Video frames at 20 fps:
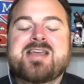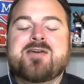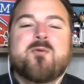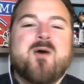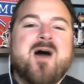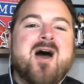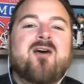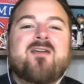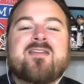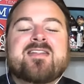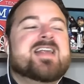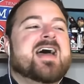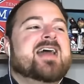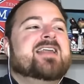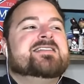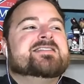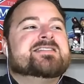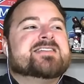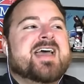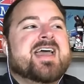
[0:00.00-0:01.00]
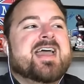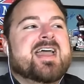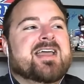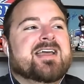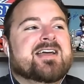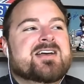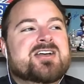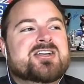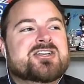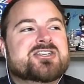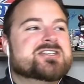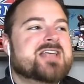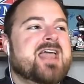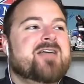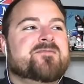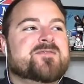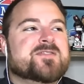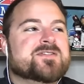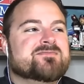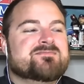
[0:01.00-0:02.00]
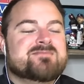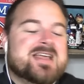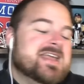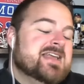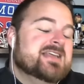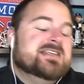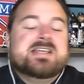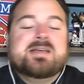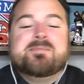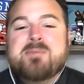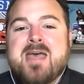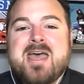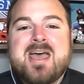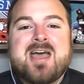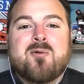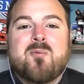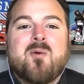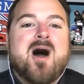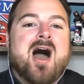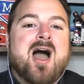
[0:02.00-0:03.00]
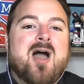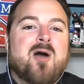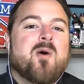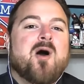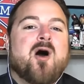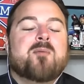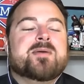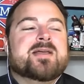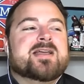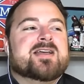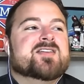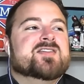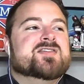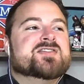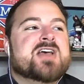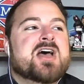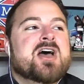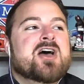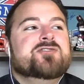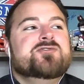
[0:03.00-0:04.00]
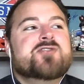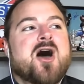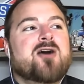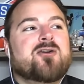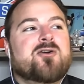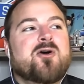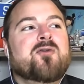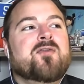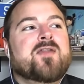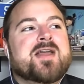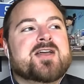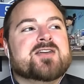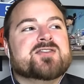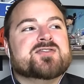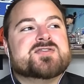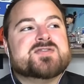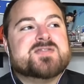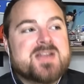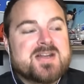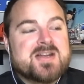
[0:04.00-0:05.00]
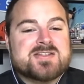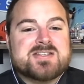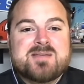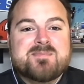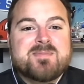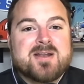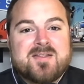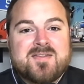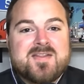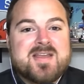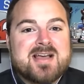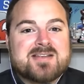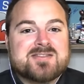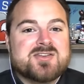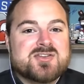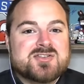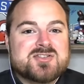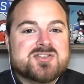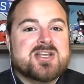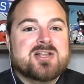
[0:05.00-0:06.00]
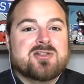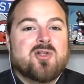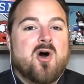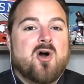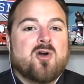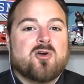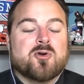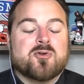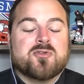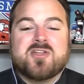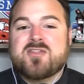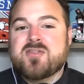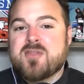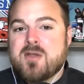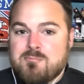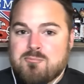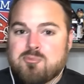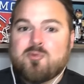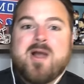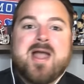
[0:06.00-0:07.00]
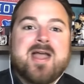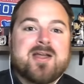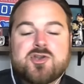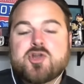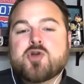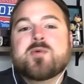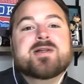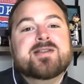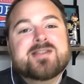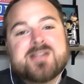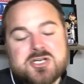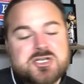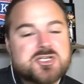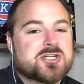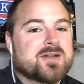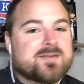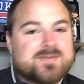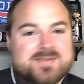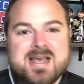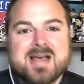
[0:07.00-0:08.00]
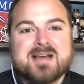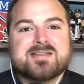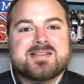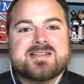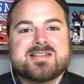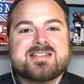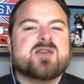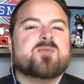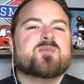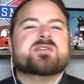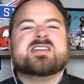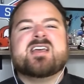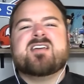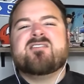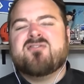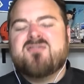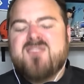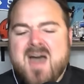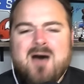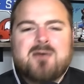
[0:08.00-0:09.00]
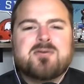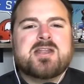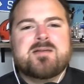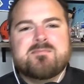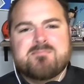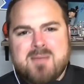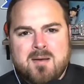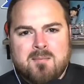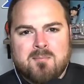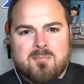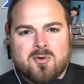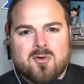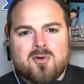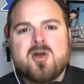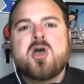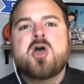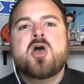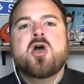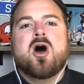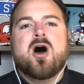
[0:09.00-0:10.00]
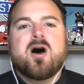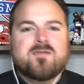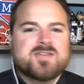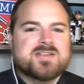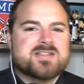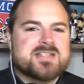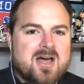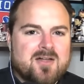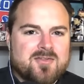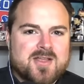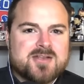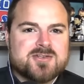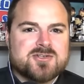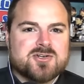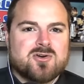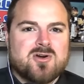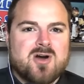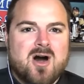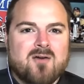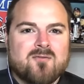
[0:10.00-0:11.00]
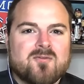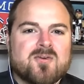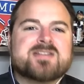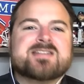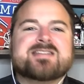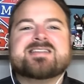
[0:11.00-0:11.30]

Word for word: Well, that is a safe and easy pick. Why? Well, because not only has Tennessee been in the SEC longer than the brand new addition of Texas, it was a founding member of the Southeastern Conference.